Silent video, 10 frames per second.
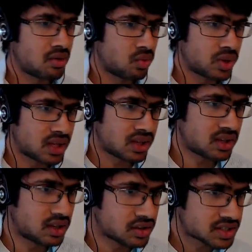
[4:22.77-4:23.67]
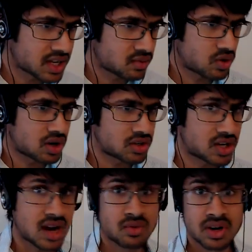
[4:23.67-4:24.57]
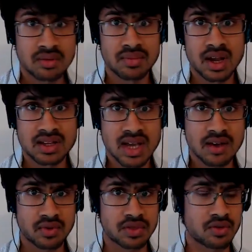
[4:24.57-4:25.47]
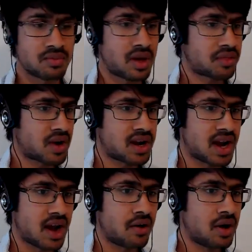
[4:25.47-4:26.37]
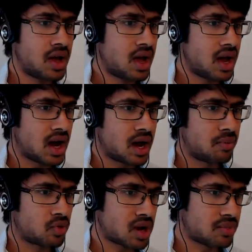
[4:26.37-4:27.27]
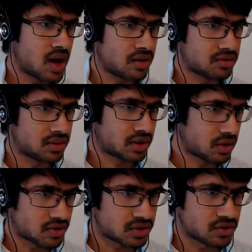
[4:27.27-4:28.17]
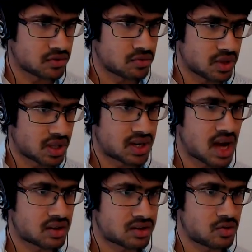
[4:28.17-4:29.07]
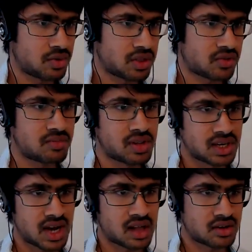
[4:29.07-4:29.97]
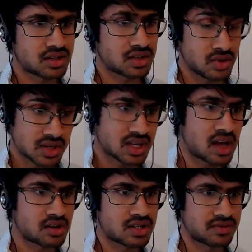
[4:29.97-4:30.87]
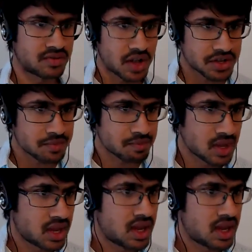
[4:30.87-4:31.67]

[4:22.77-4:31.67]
looks like we're on track. We're at, I guess, halfway through the month right now. We're at about a little over $2 million, $2.3 million US dollars in volume.